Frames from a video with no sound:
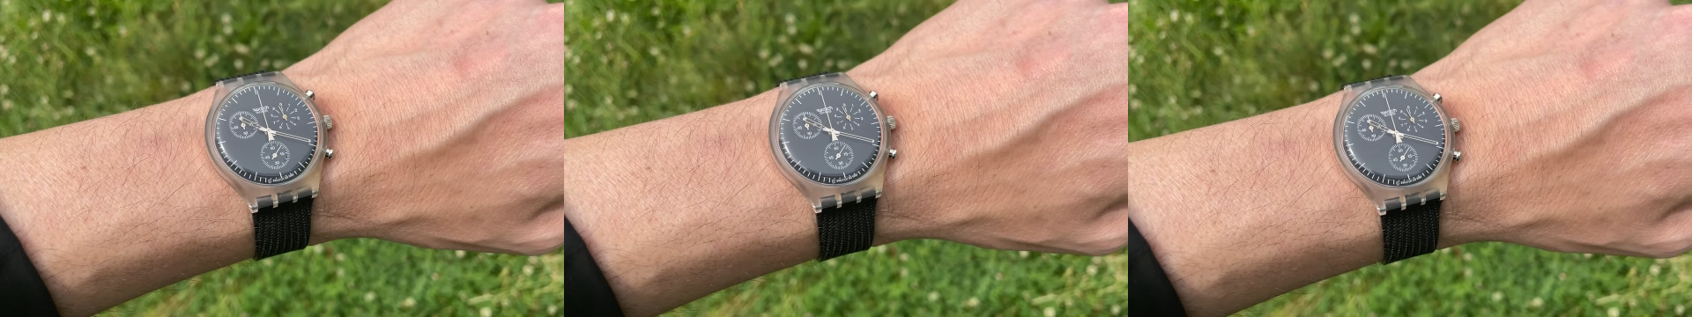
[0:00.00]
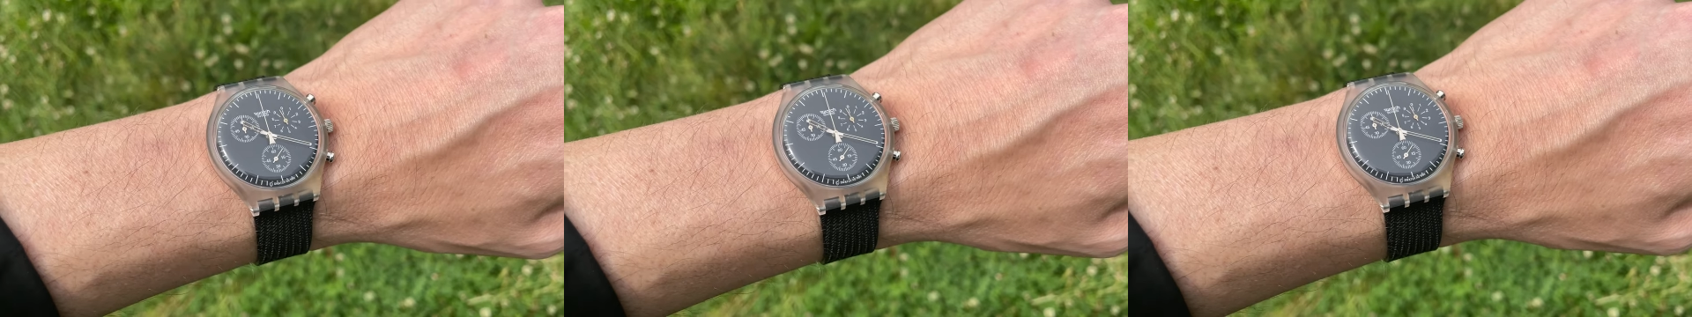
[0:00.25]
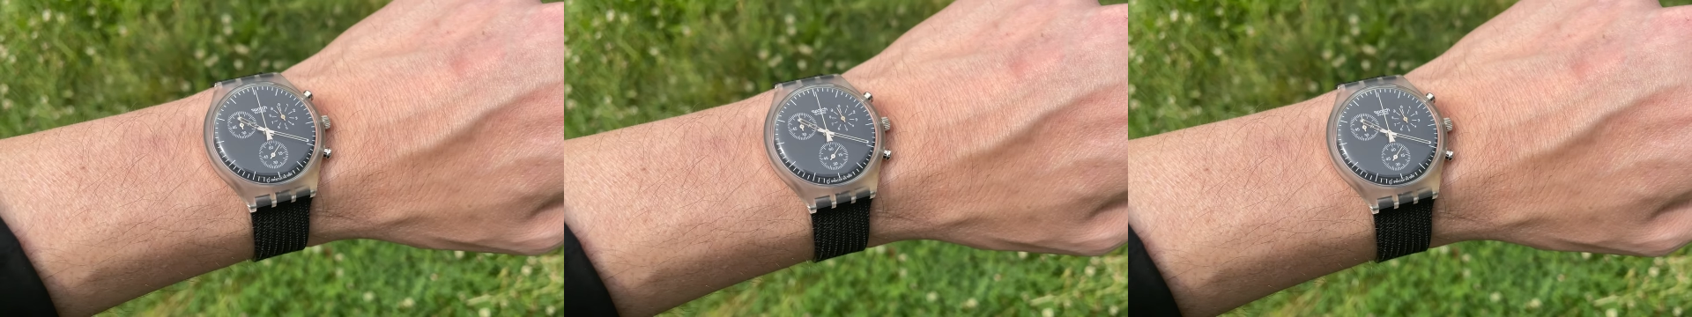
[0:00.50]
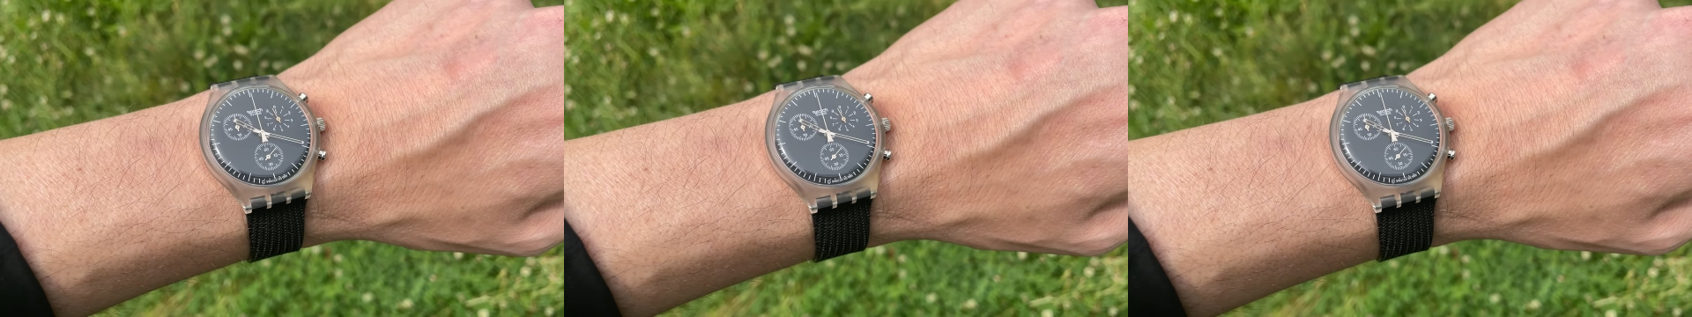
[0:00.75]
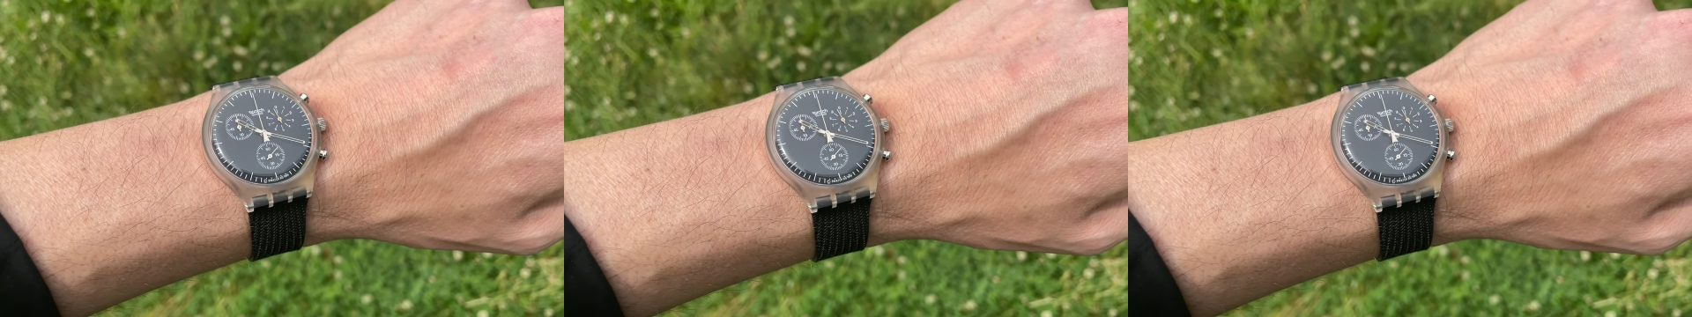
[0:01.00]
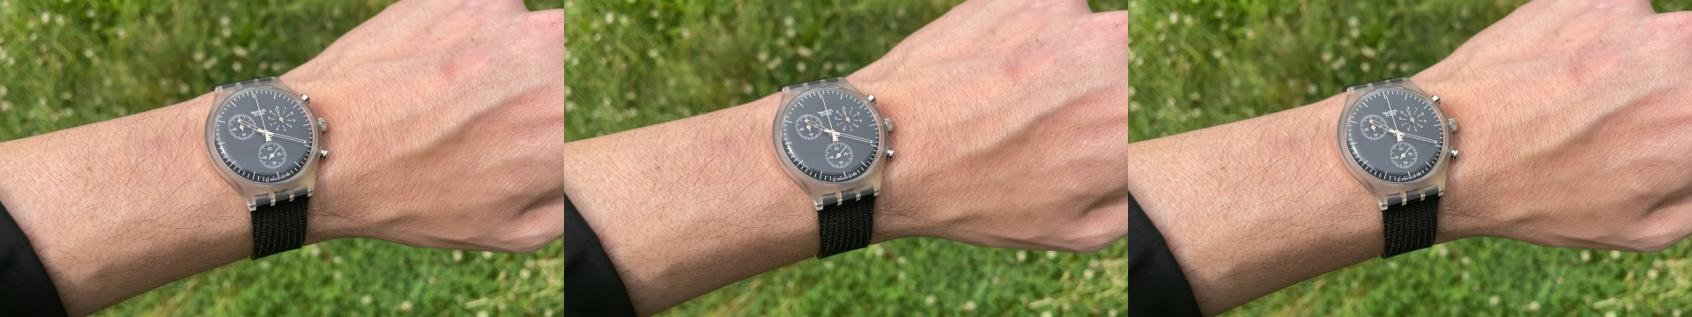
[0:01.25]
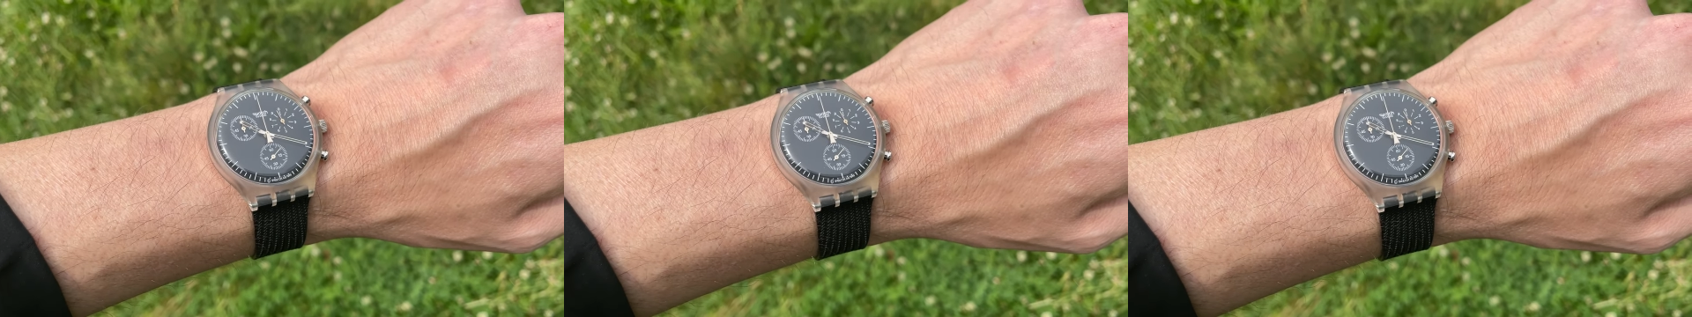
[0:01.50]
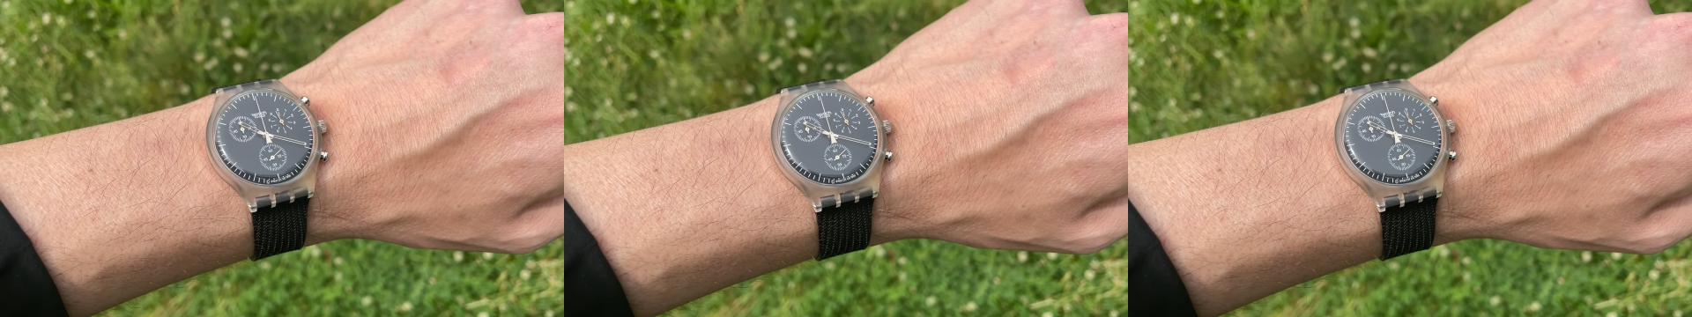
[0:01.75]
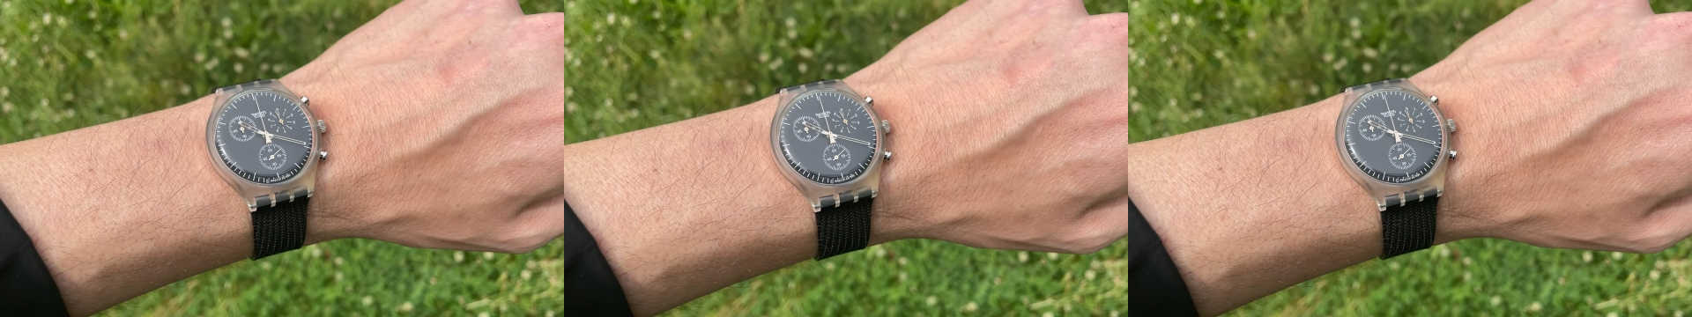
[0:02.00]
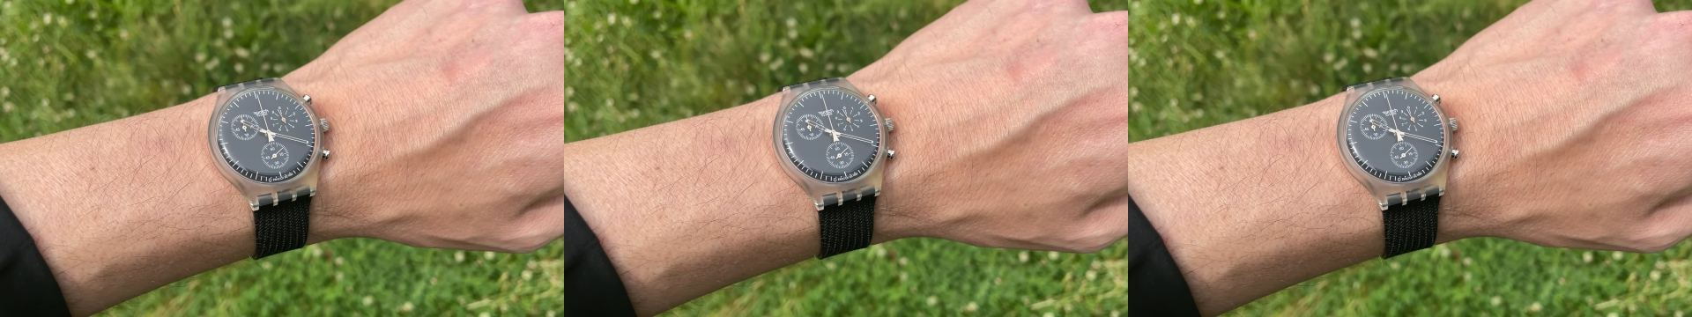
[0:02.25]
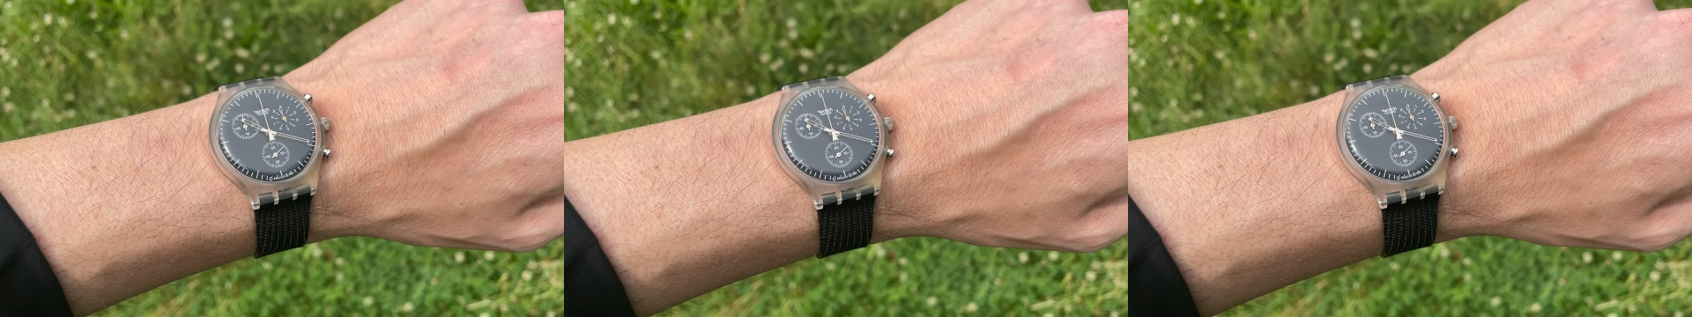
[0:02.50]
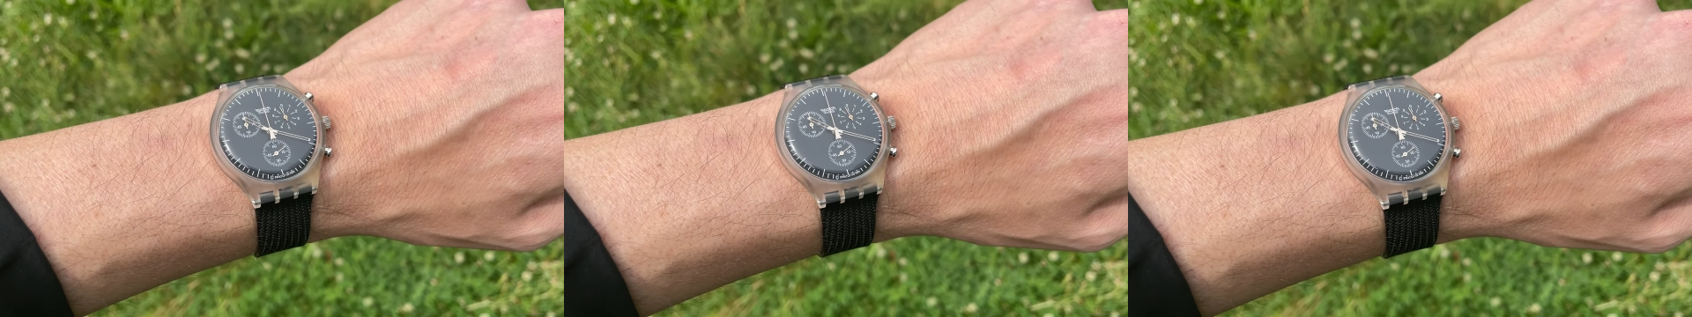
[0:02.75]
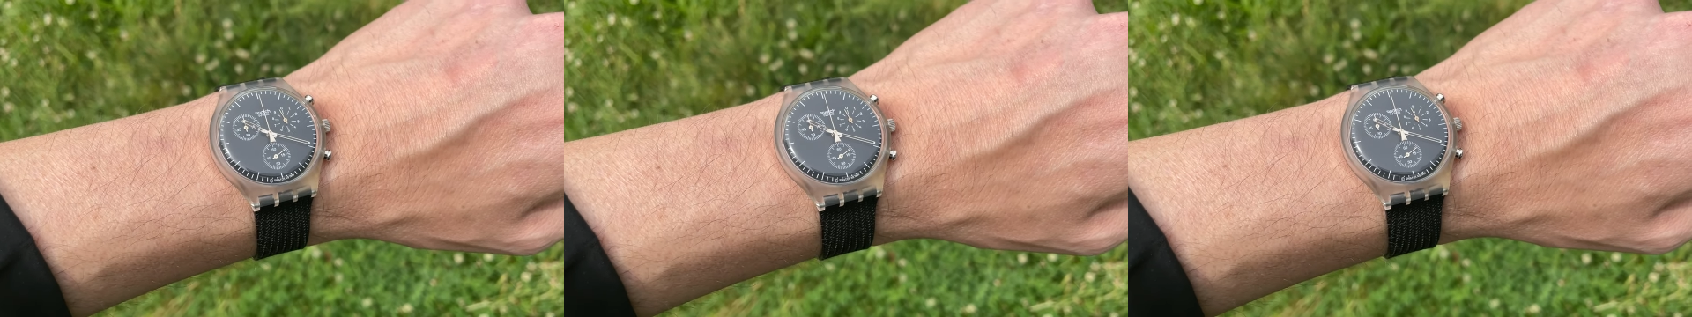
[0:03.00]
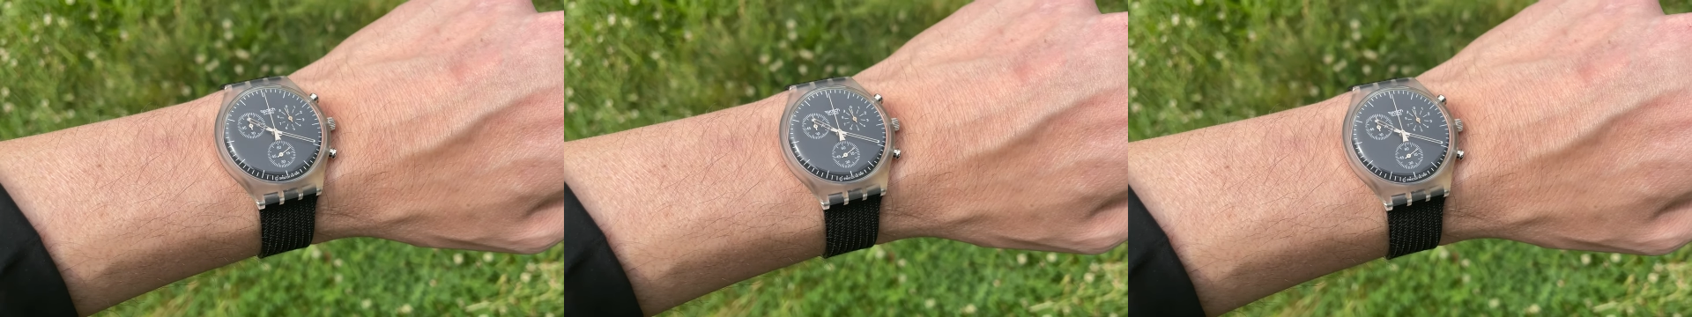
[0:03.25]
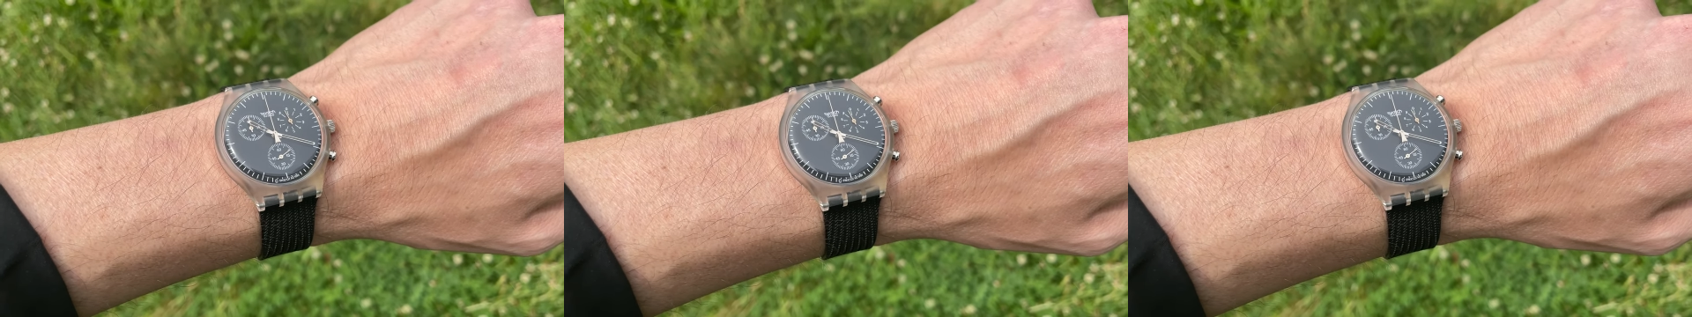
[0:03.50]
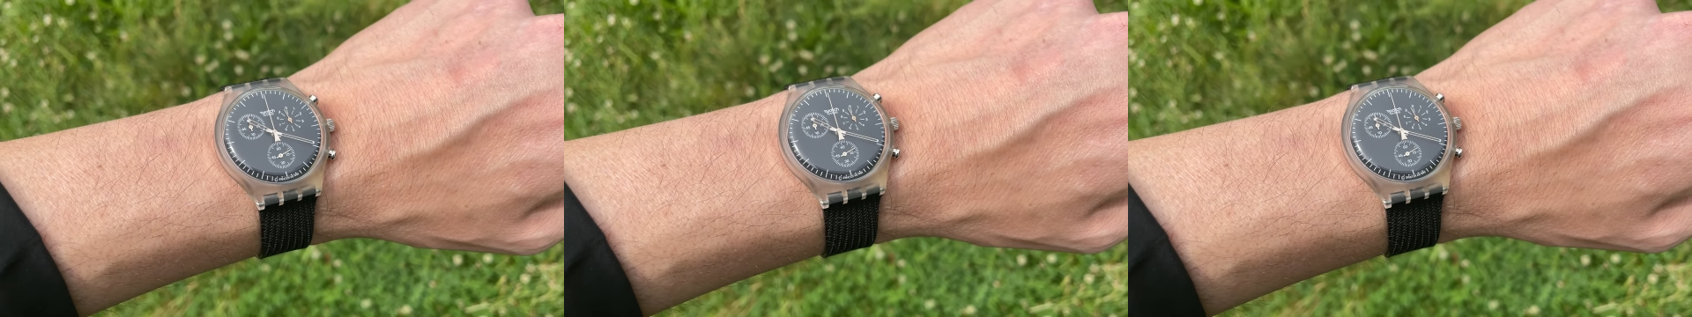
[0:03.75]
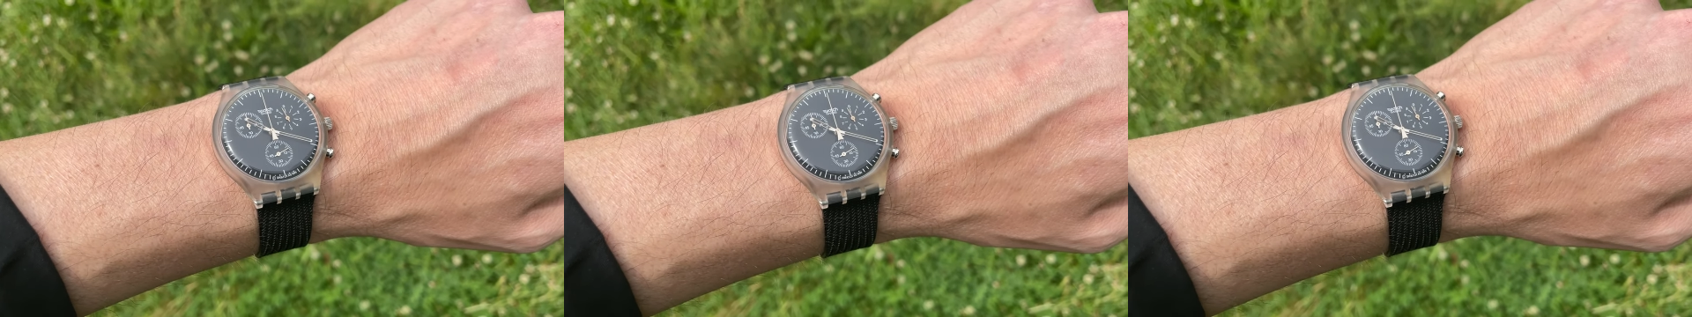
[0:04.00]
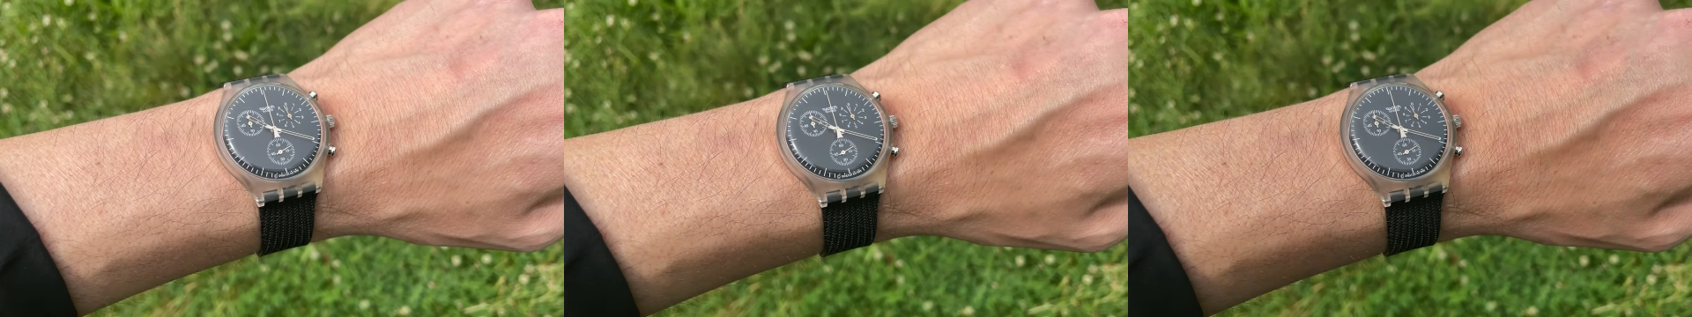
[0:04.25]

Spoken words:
[unreadable: no face in view]